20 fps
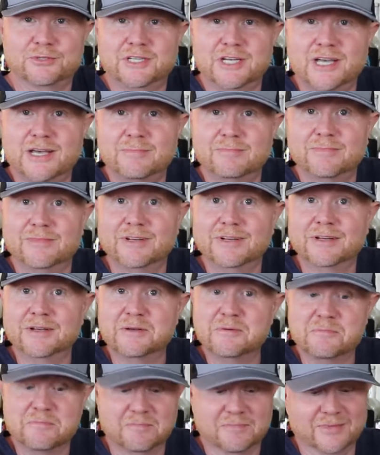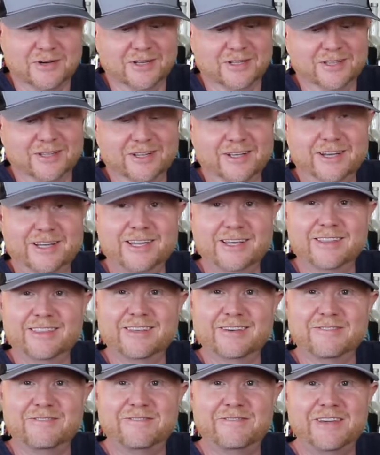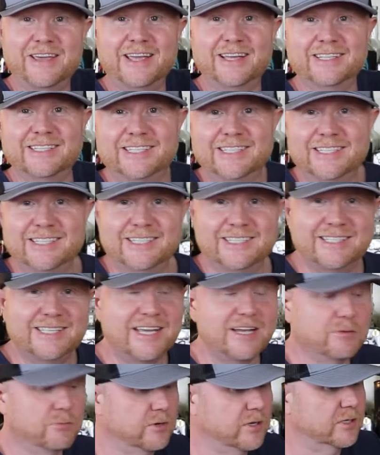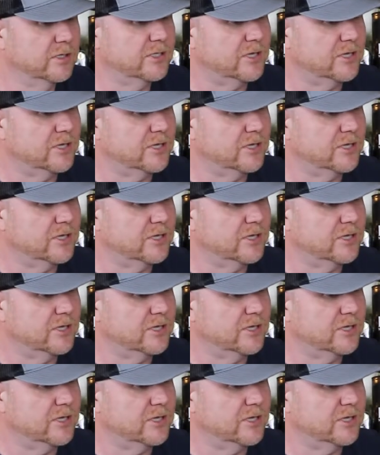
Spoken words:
top, but look at the fanciness there. We're going to